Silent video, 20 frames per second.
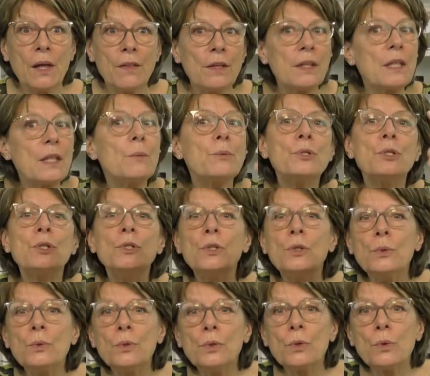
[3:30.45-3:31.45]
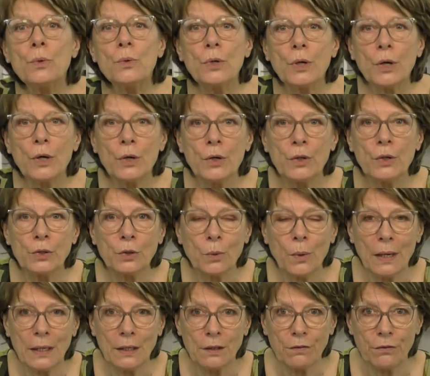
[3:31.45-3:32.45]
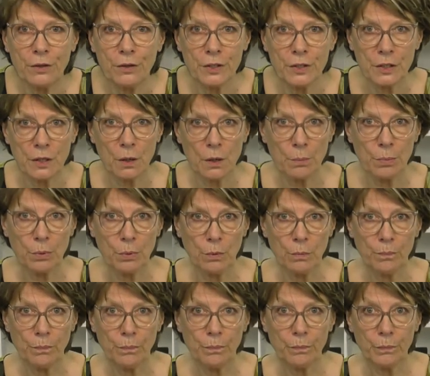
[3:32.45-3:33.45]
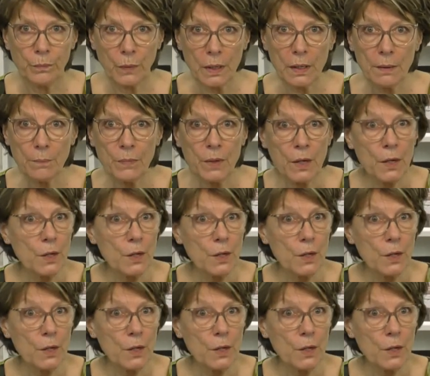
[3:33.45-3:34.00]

that there was a New York earthquake, for example, right?